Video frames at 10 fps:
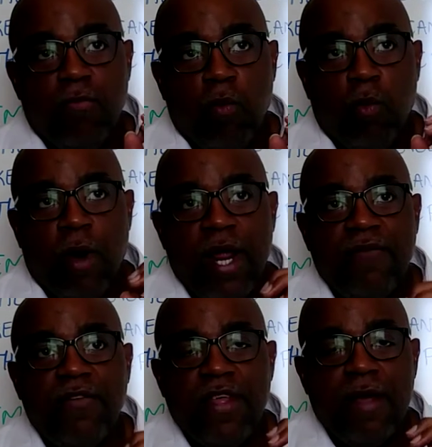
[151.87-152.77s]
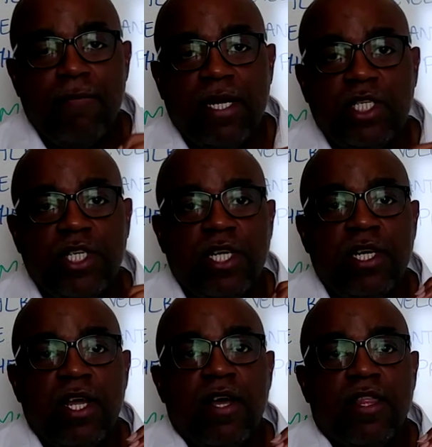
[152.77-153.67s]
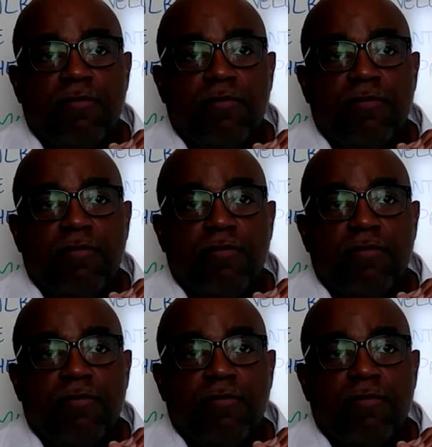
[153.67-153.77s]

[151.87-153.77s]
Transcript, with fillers: whatever the ambition the